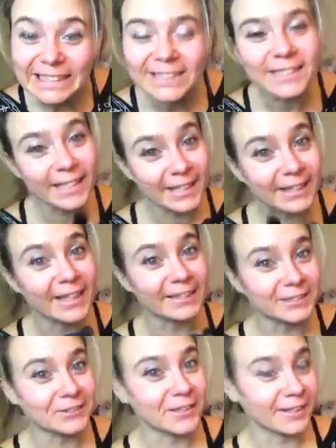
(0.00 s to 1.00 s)
See,
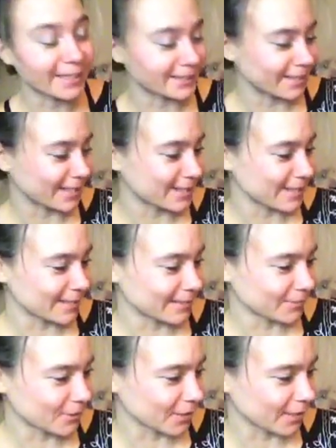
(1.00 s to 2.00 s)
that's a
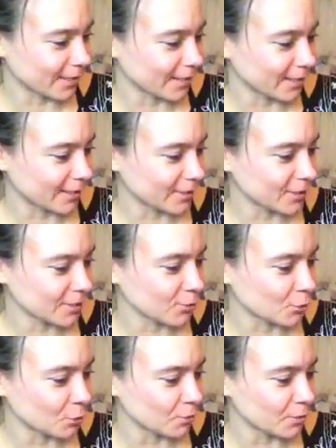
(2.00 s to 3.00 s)
little tricky. I just
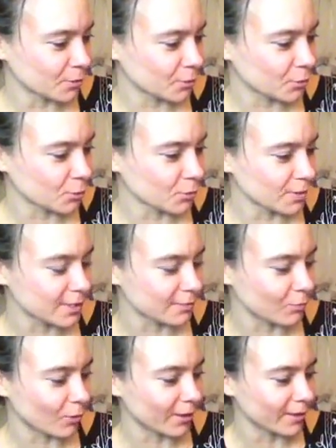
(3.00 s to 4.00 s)
almost called
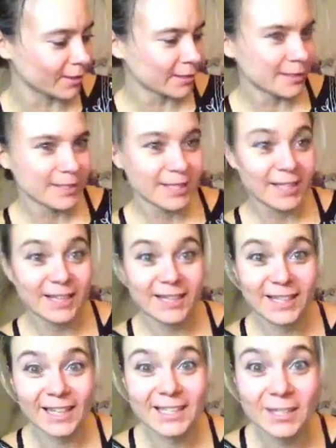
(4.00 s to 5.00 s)
someone
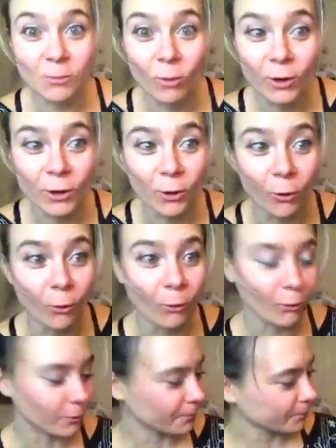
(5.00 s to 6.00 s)
that I didn't want to
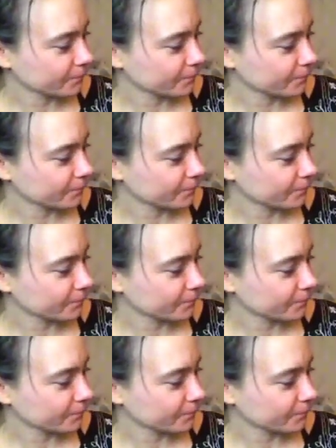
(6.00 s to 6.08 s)
call.